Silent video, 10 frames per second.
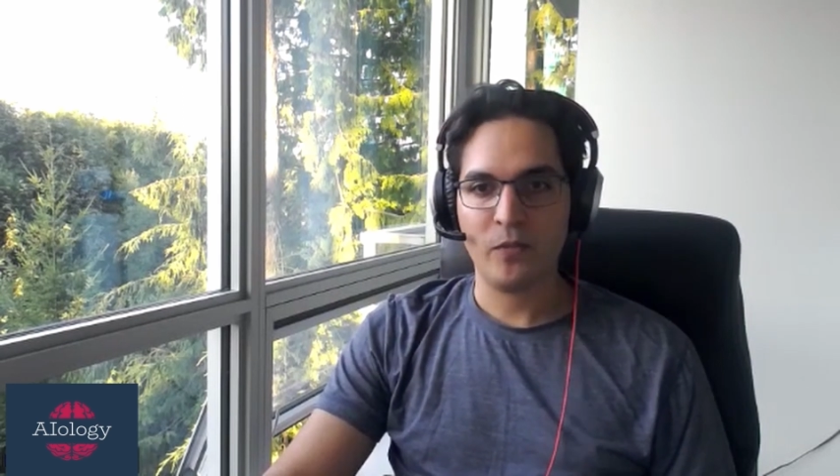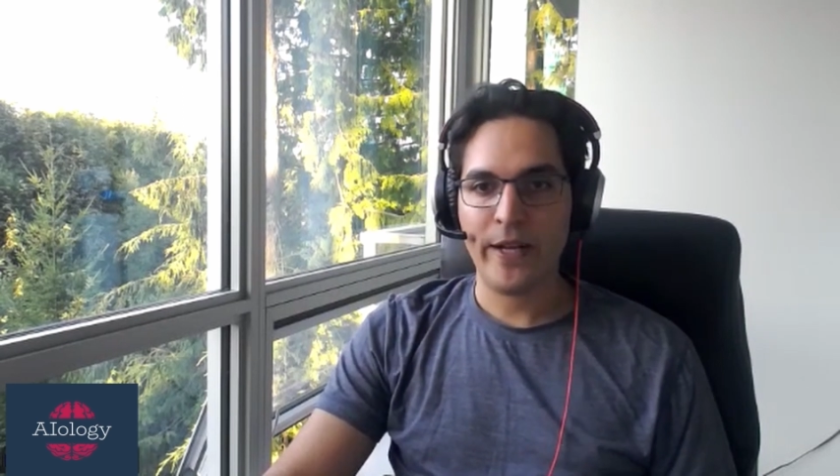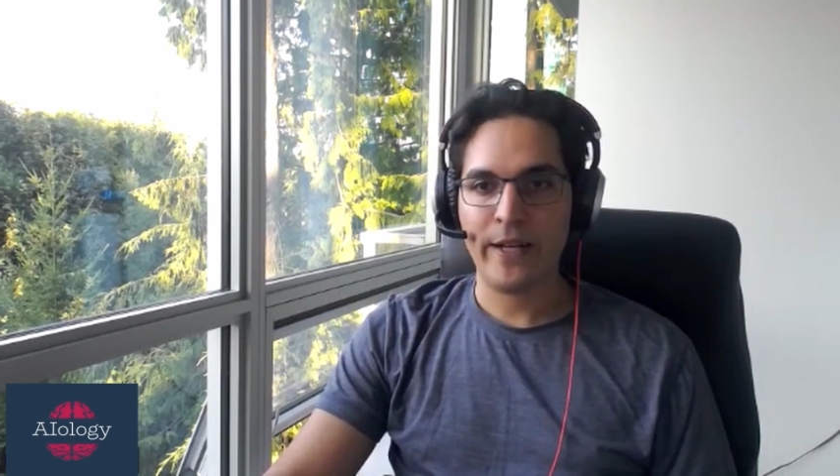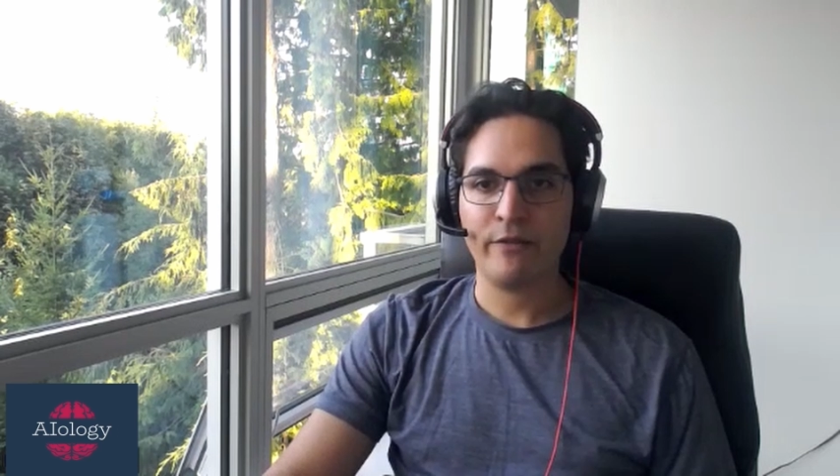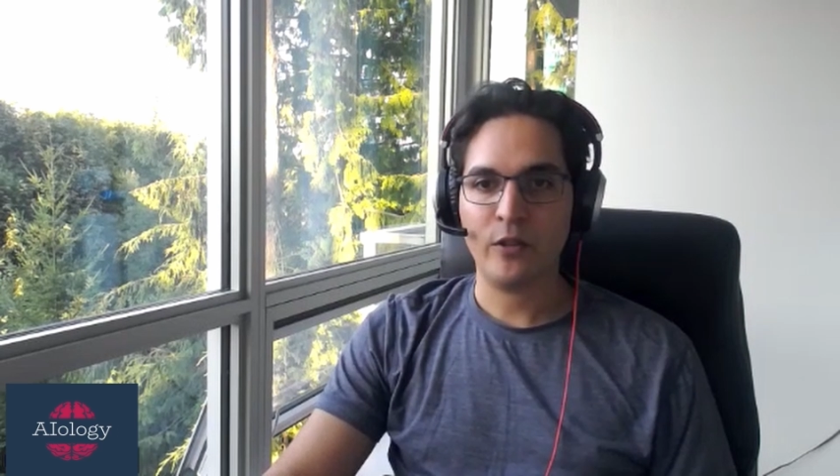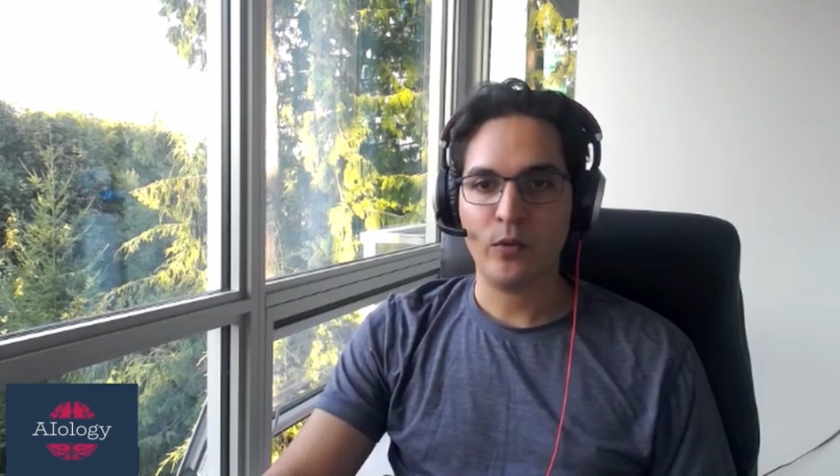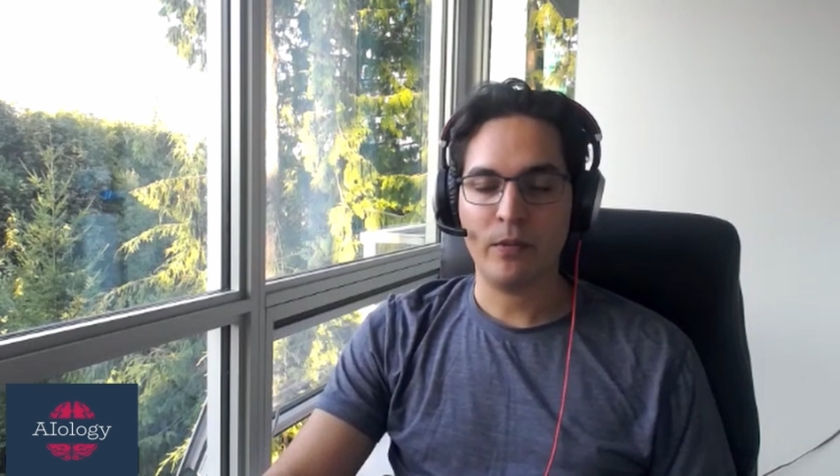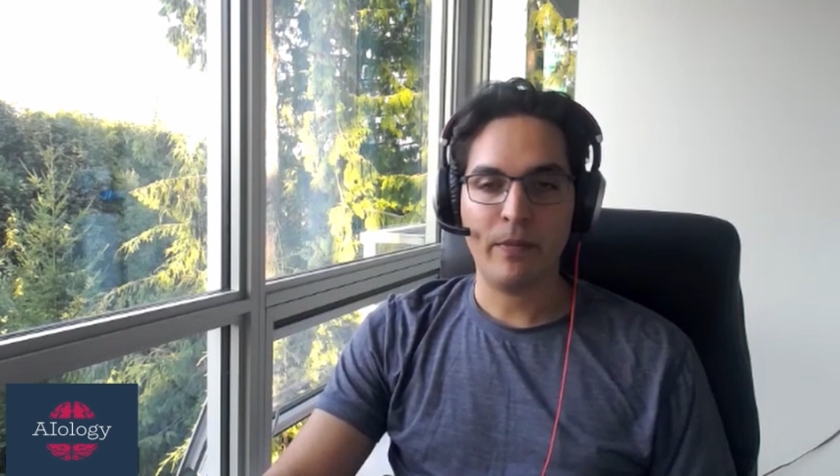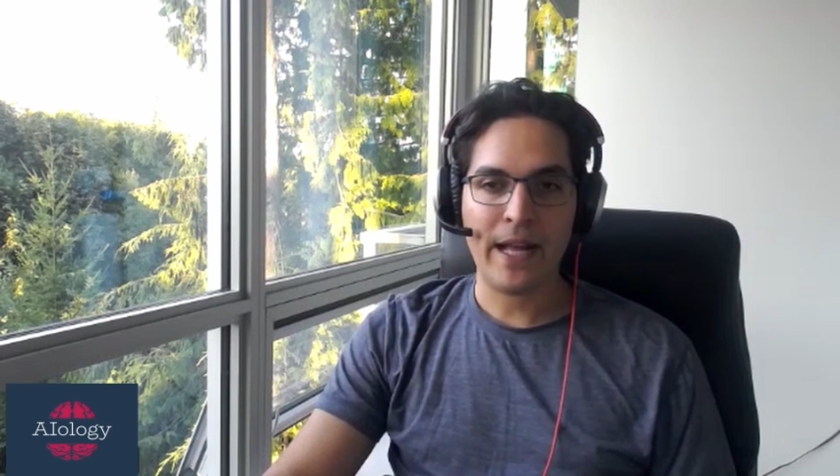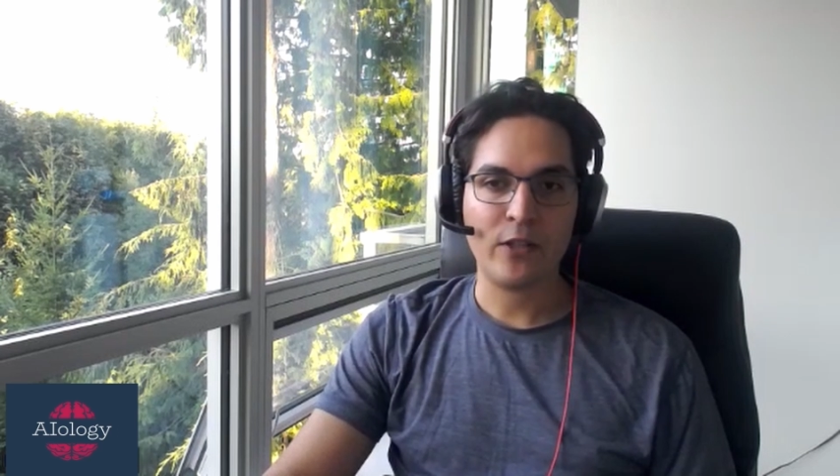benefit to the
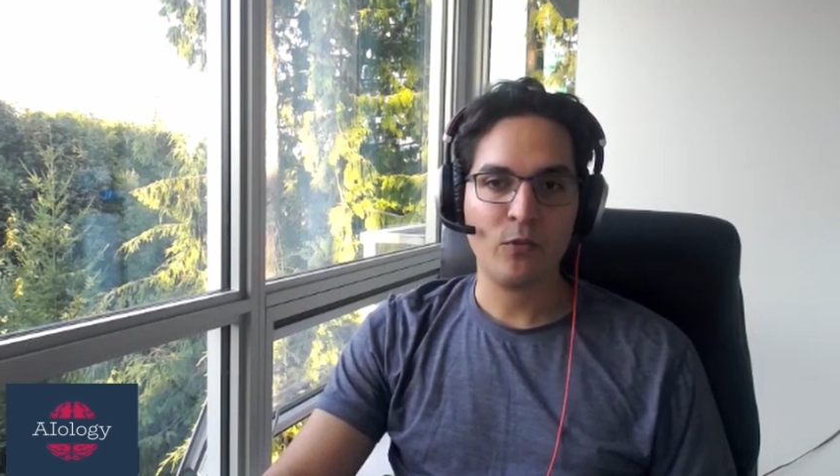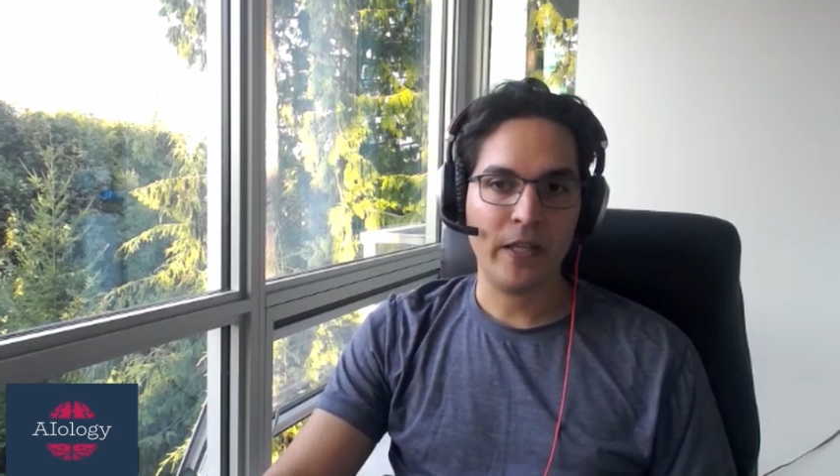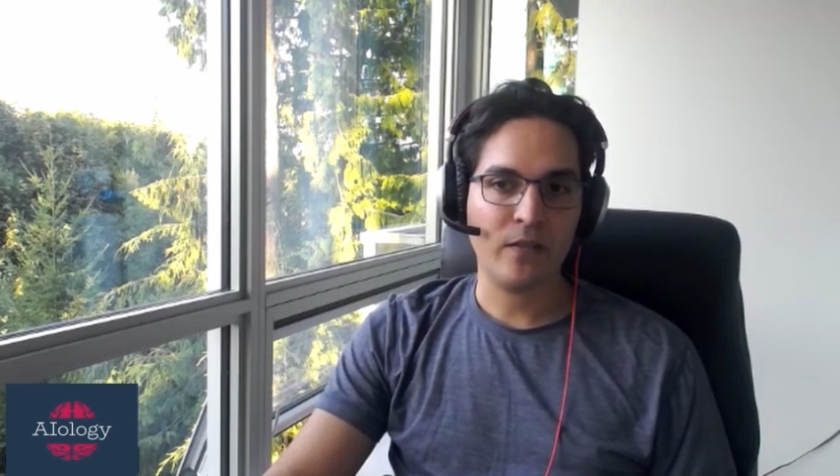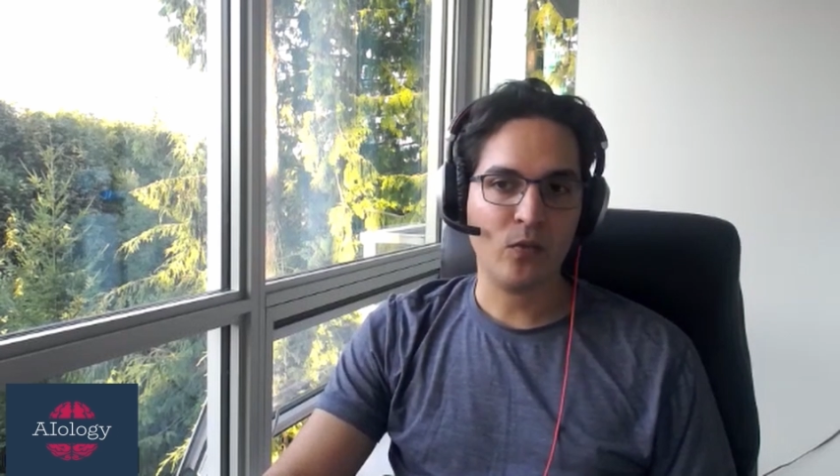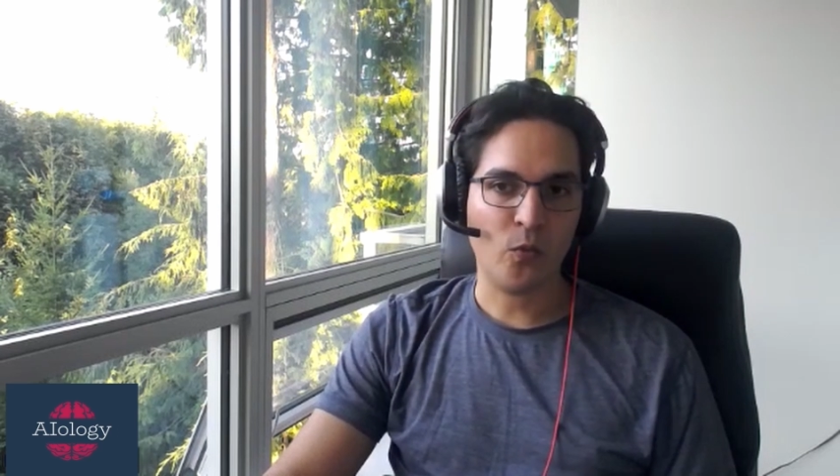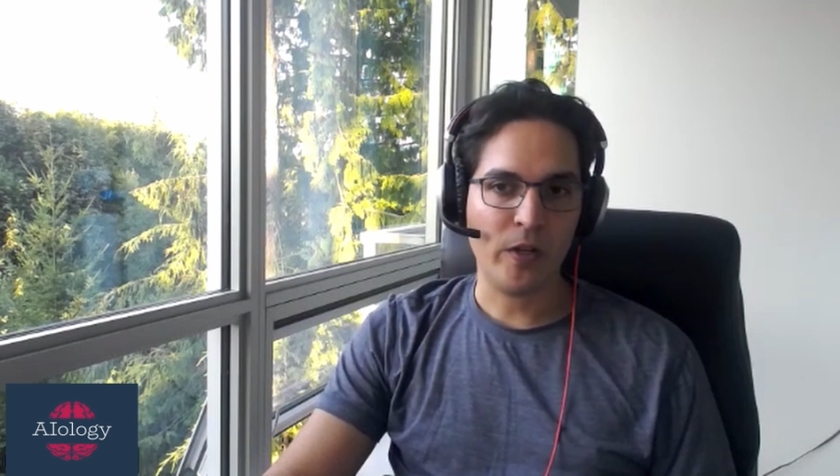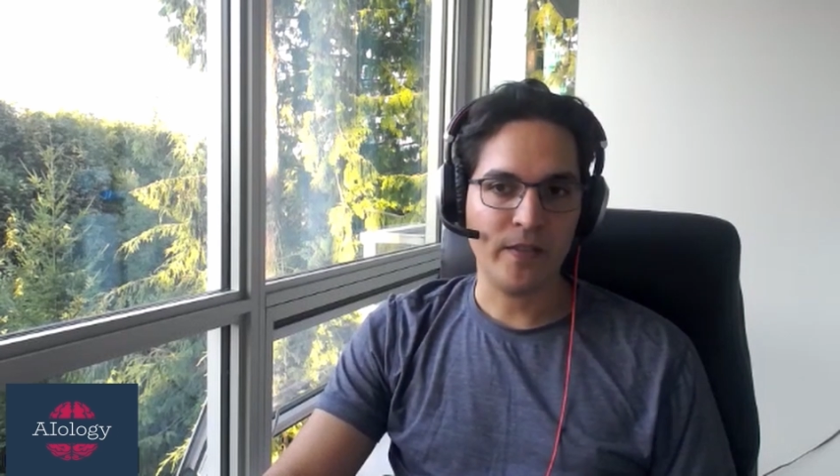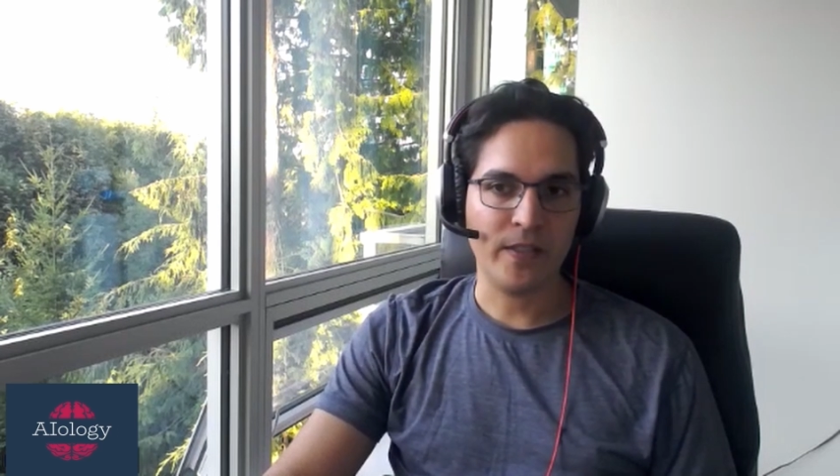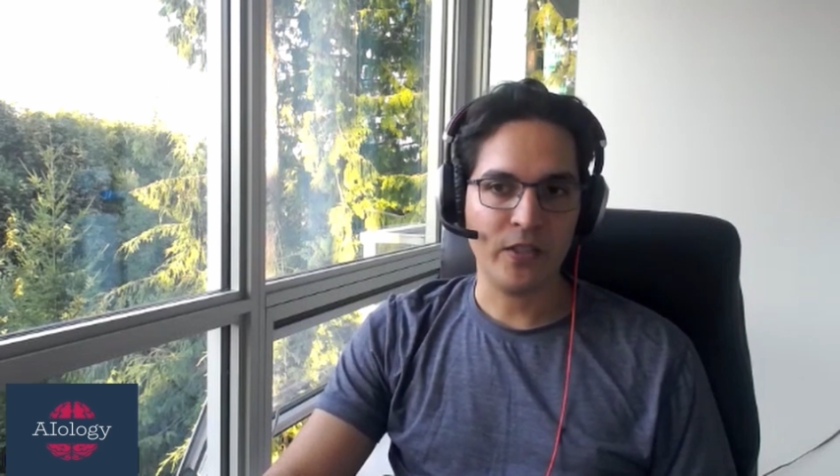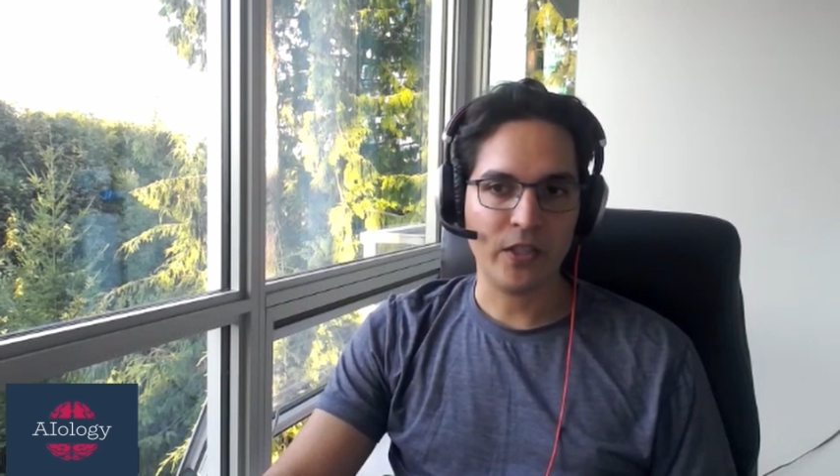batch-based
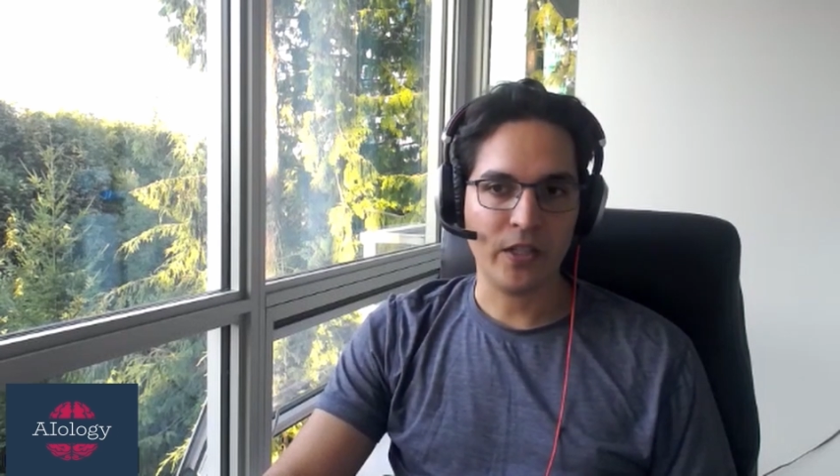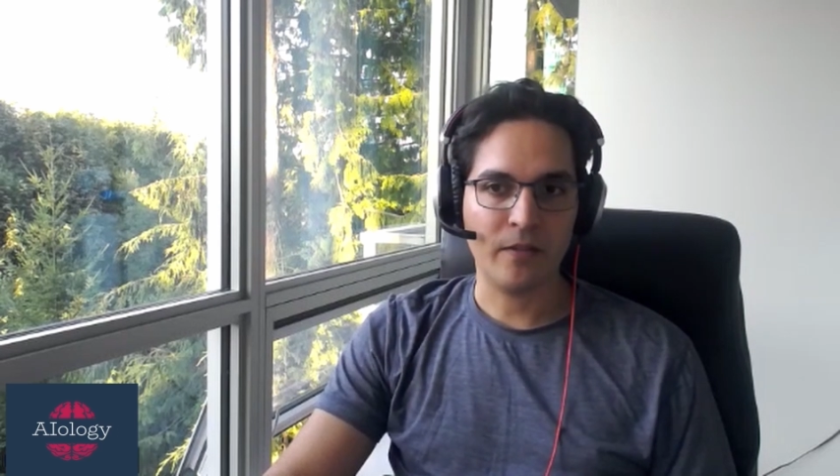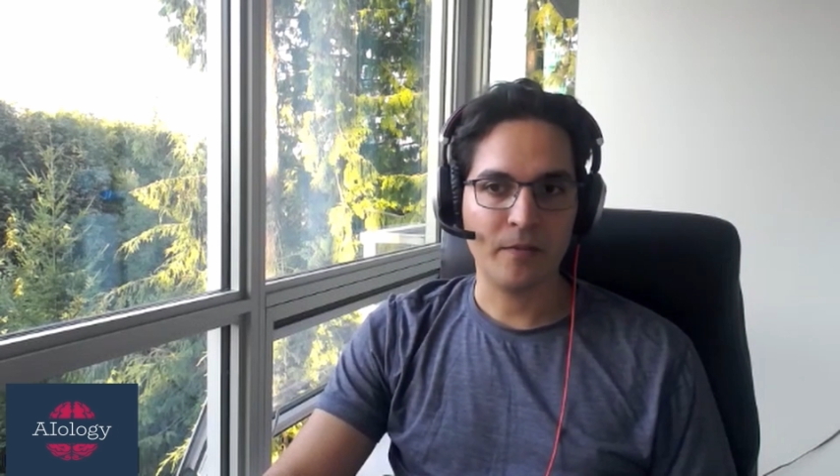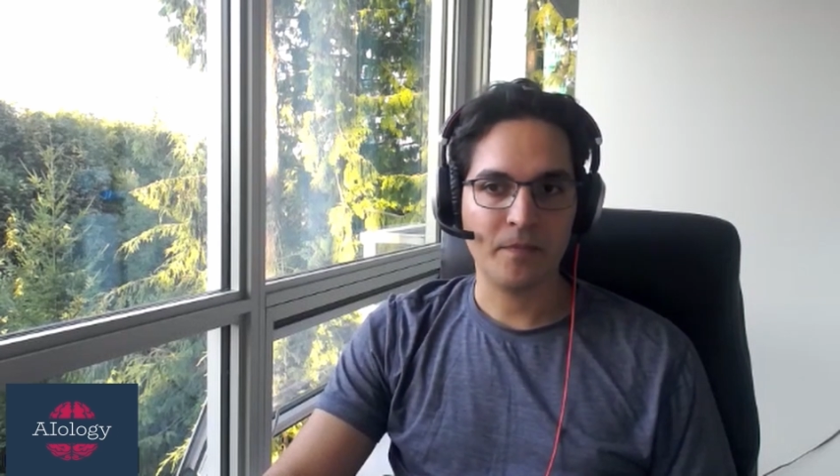normalization.